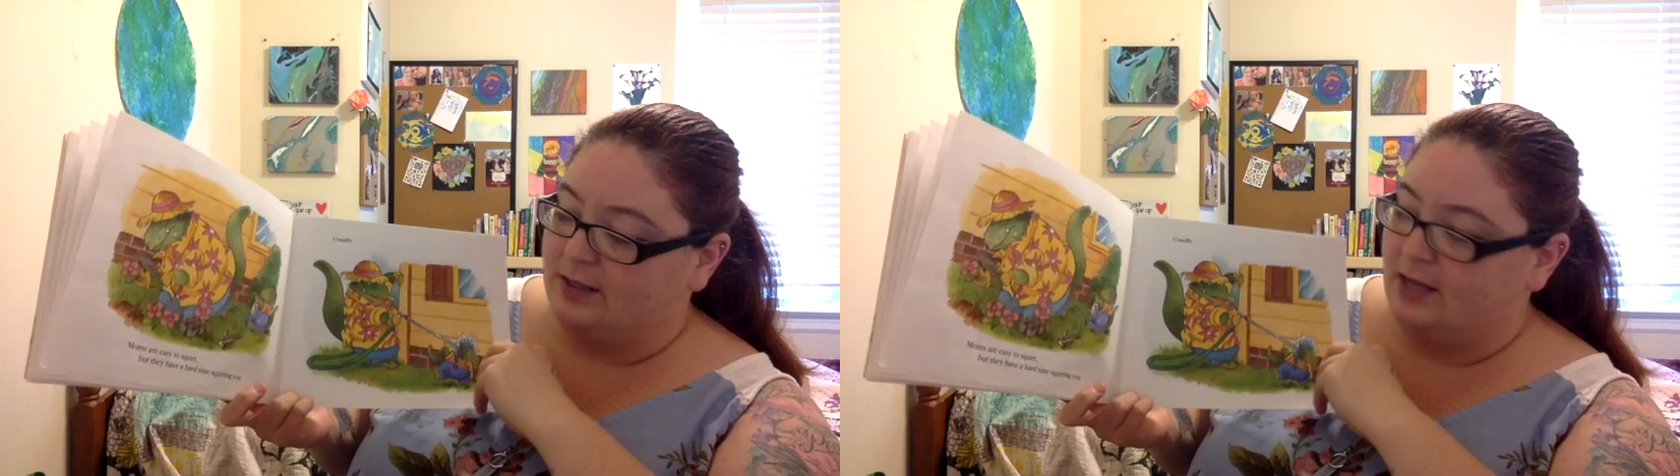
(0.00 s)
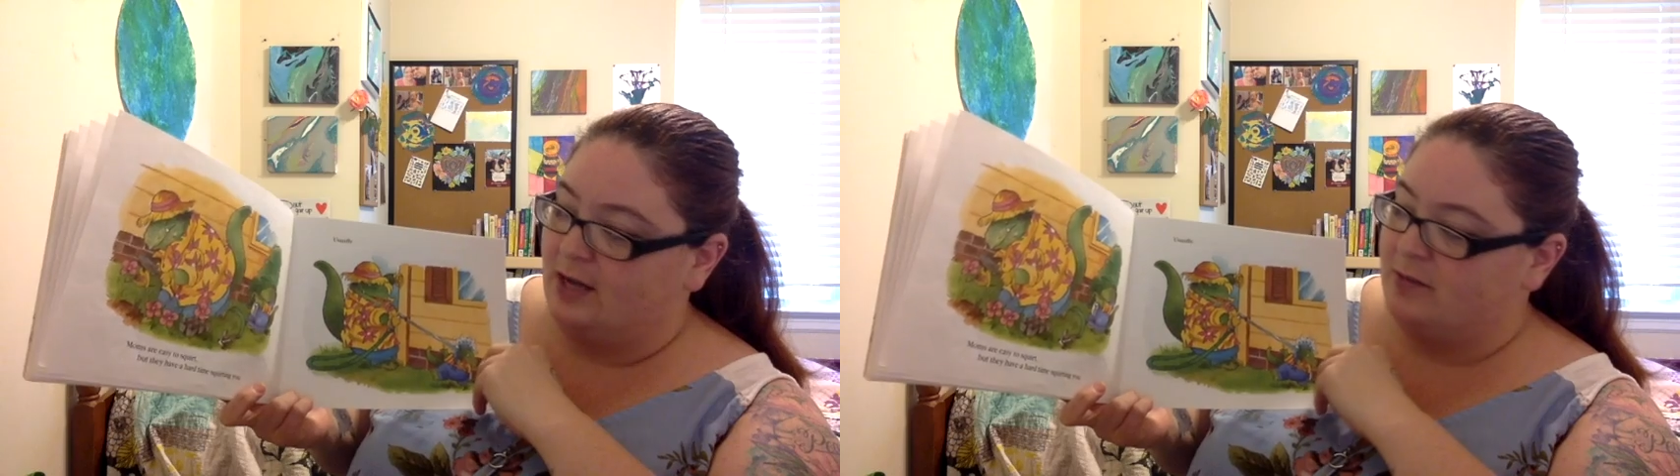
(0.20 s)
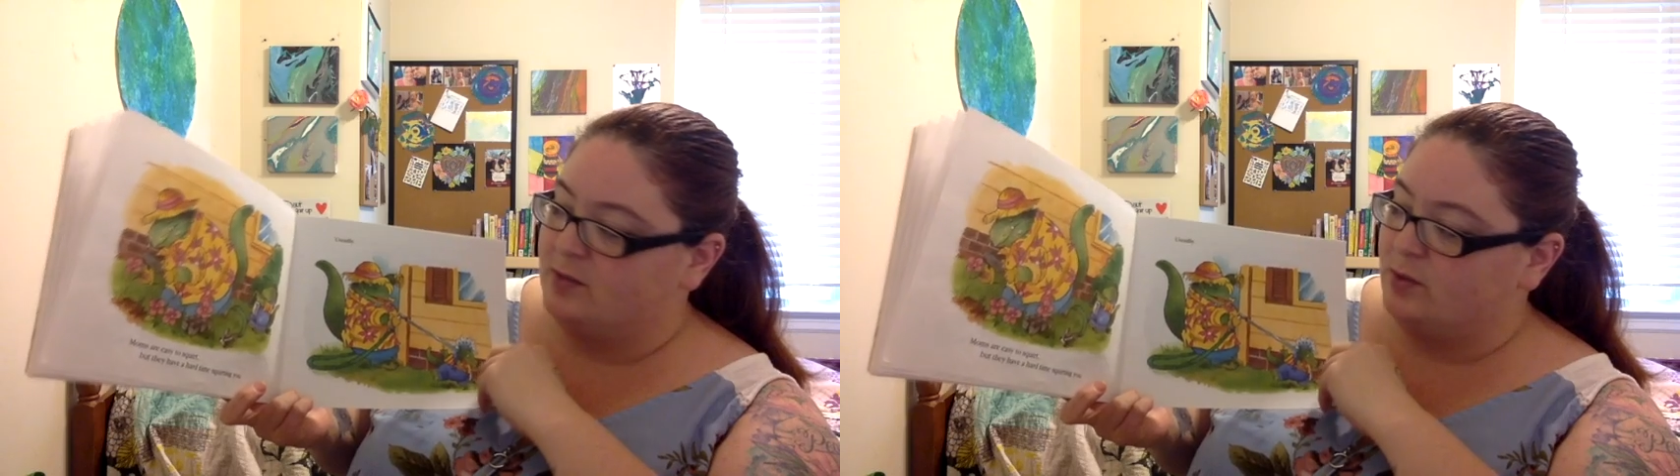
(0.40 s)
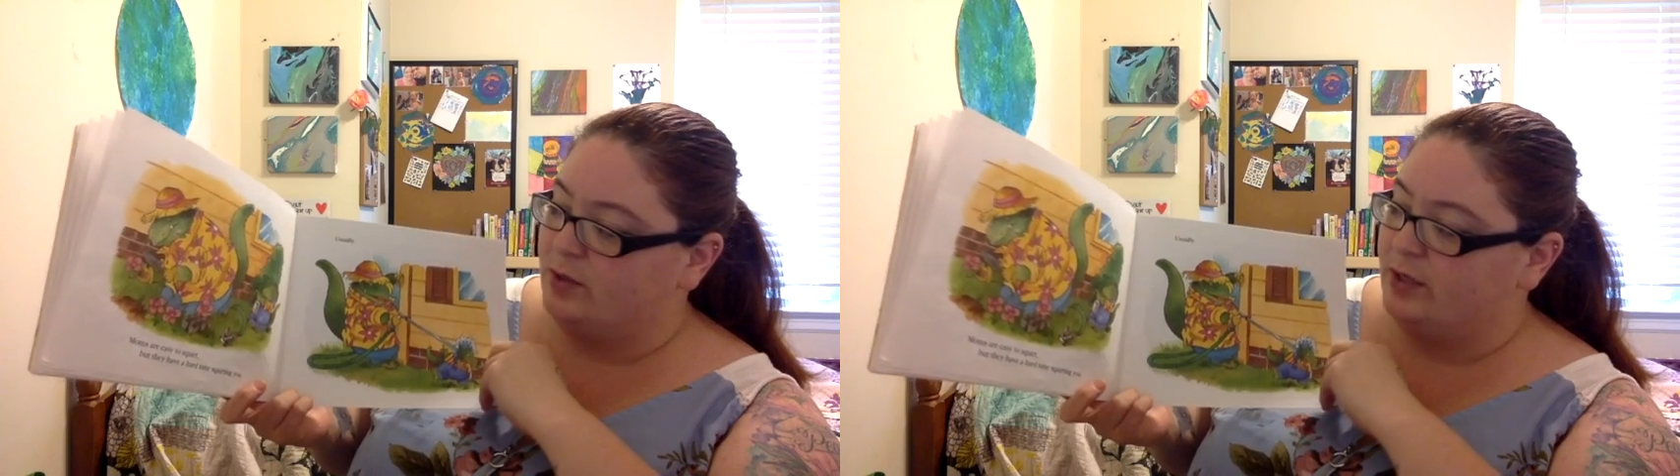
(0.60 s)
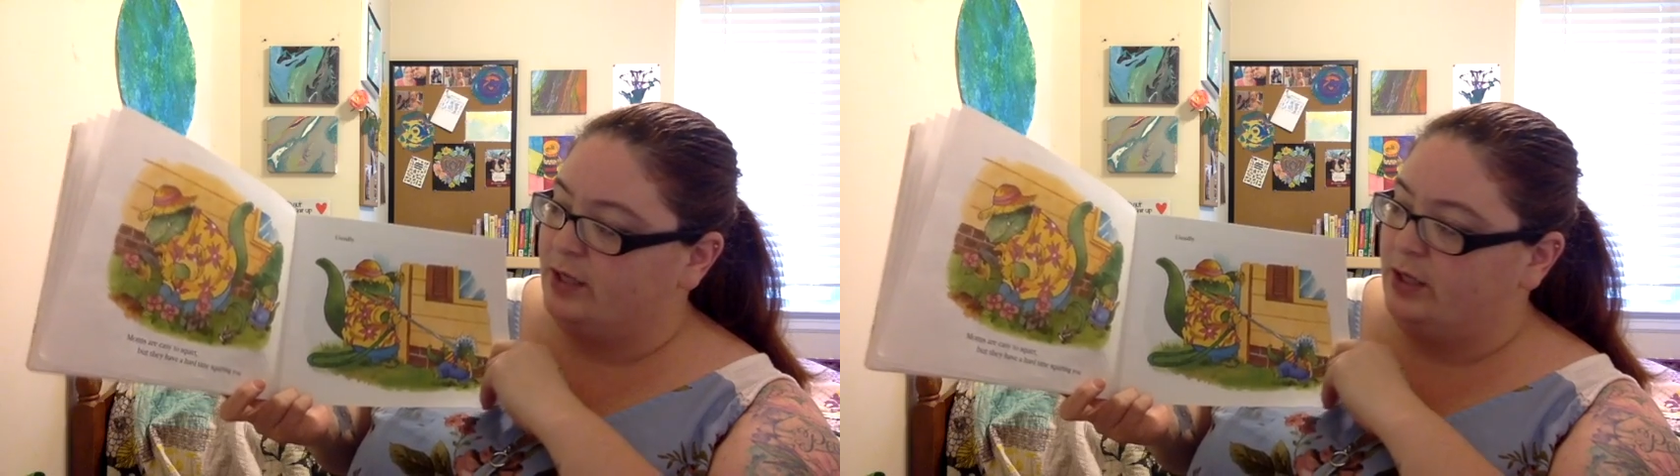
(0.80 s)
time
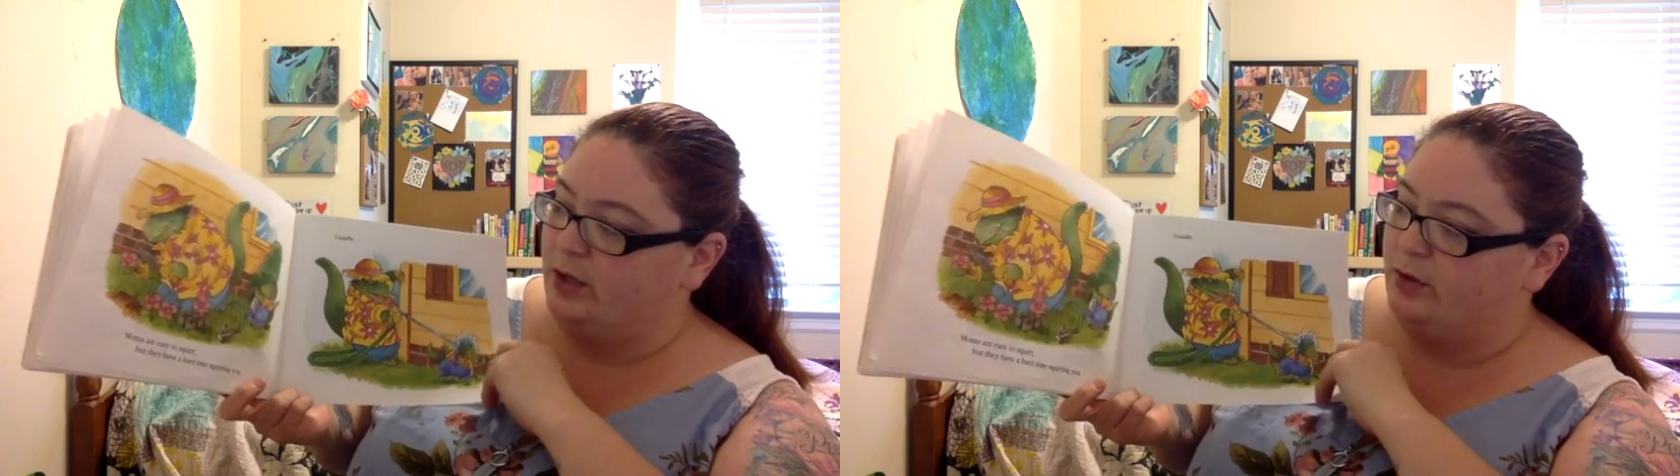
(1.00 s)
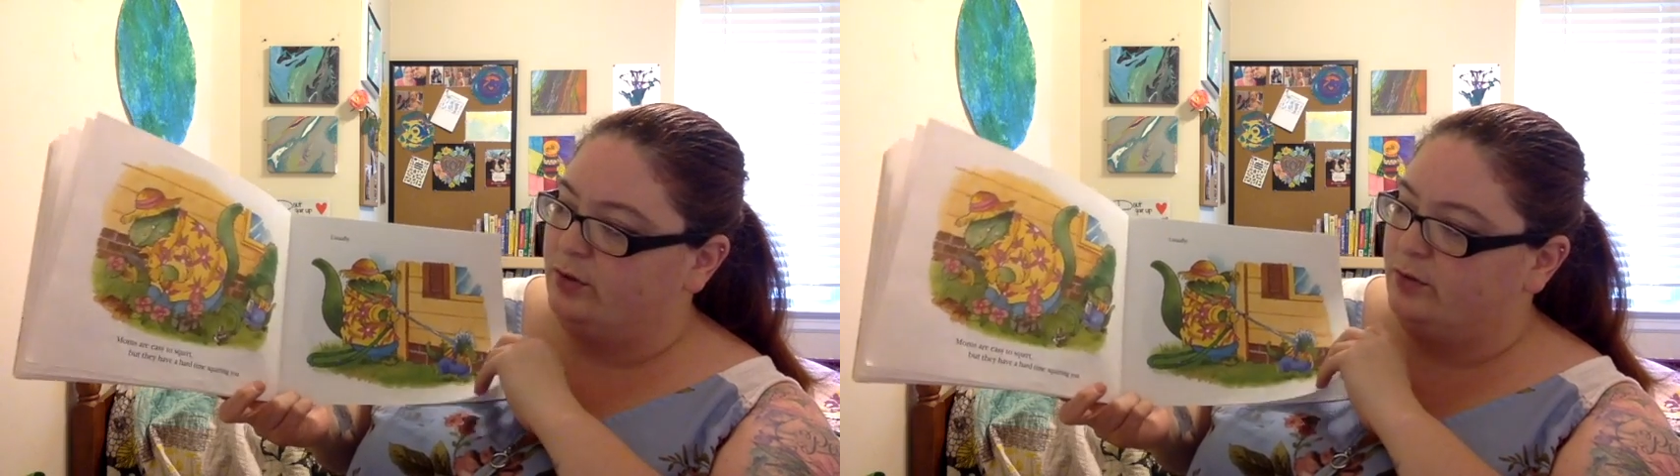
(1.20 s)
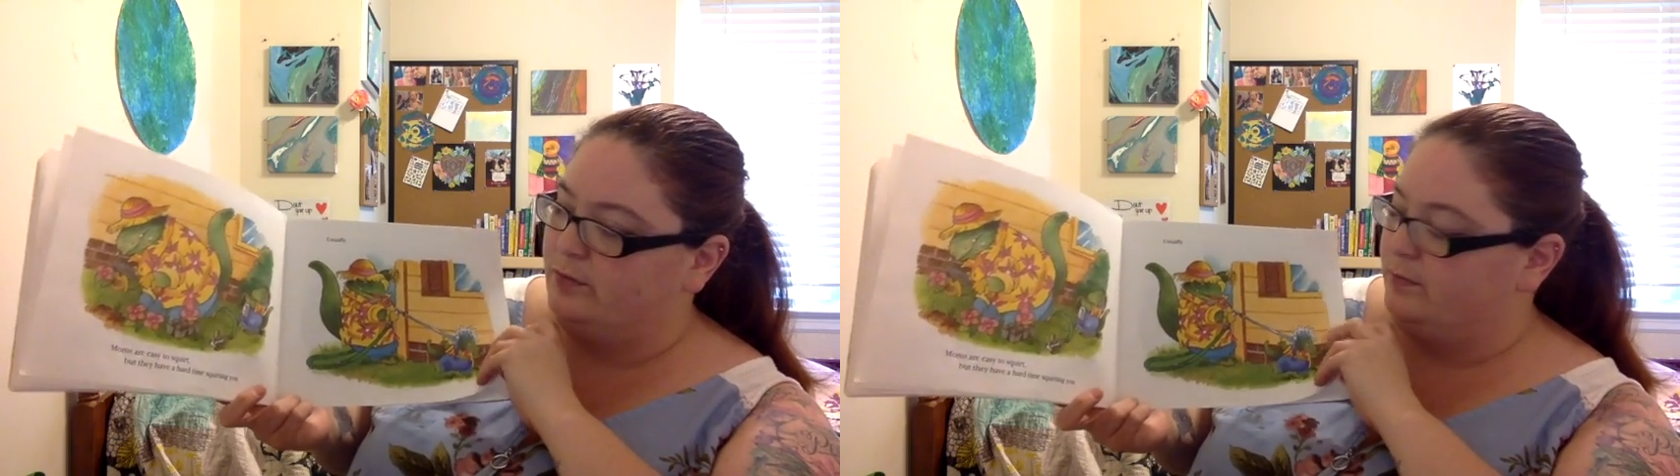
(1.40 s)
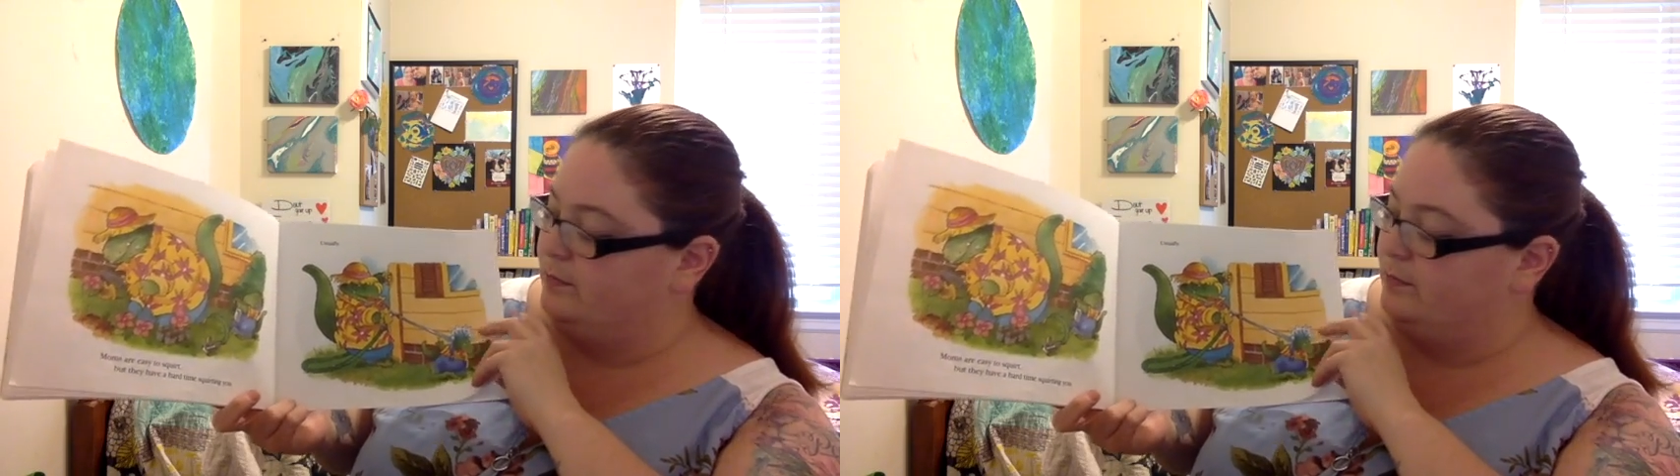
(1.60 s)
squirting you.